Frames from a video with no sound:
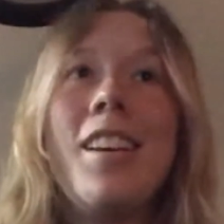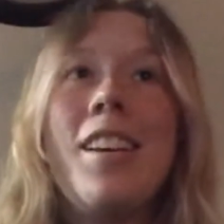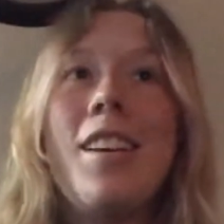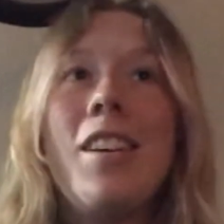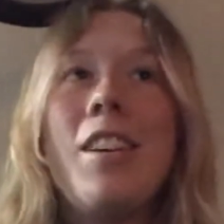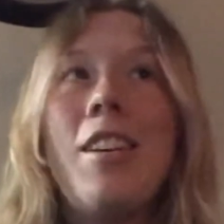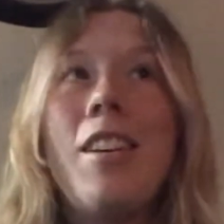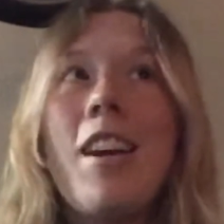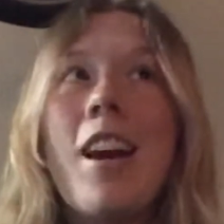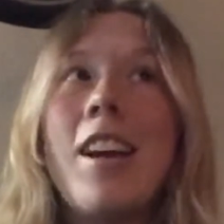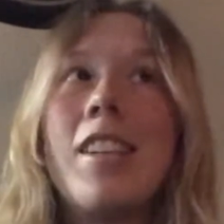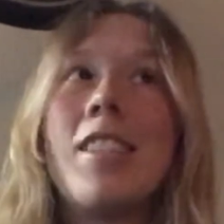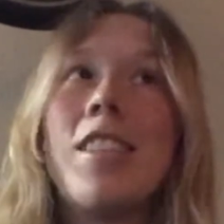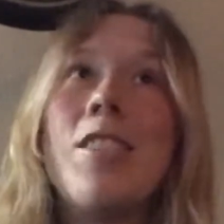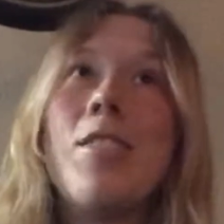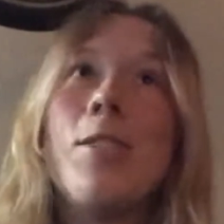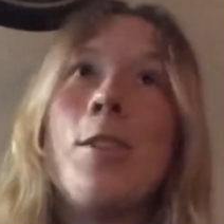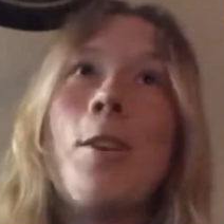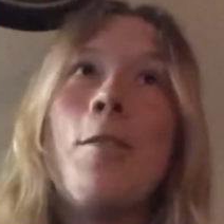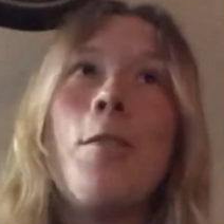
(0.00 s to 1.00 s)
you're asking
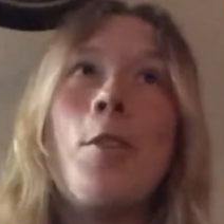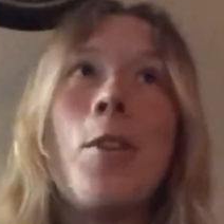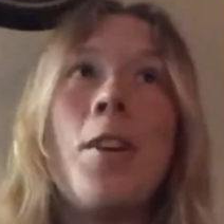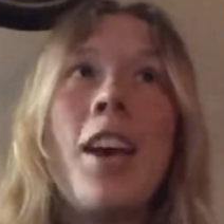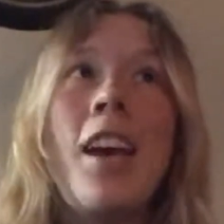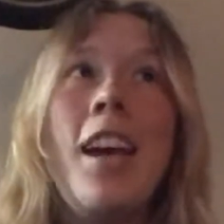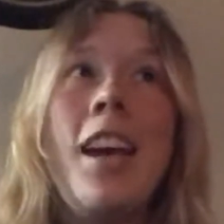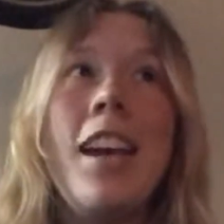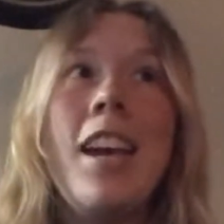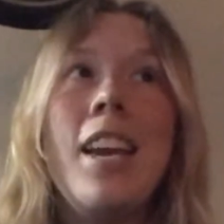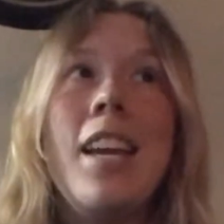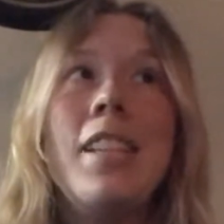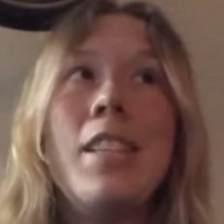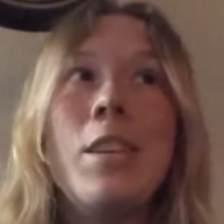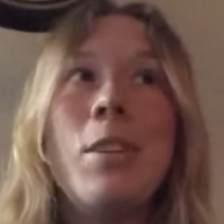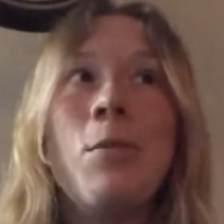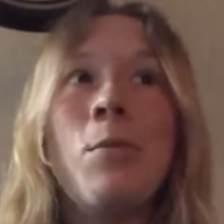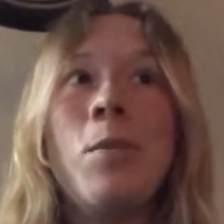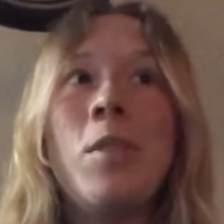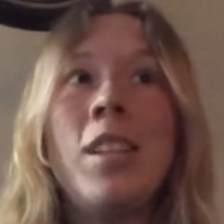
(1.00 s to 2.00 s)
yourself, okay, is
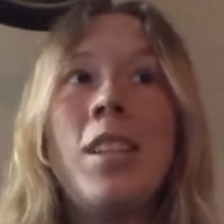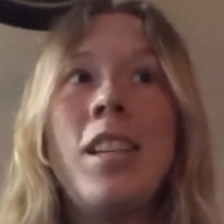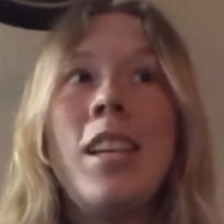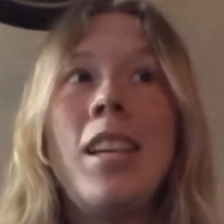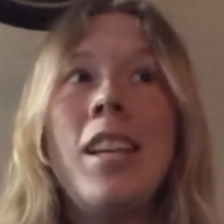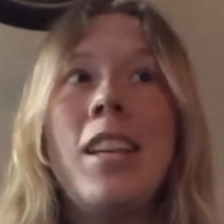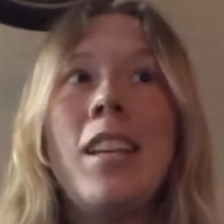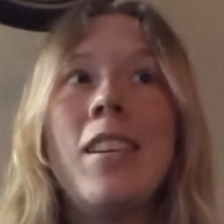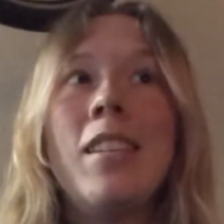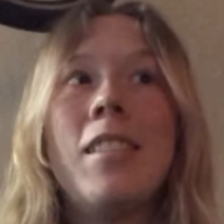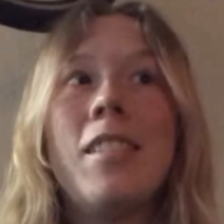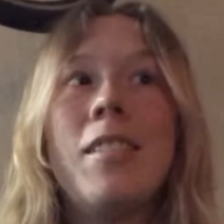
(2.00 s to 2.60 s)
it really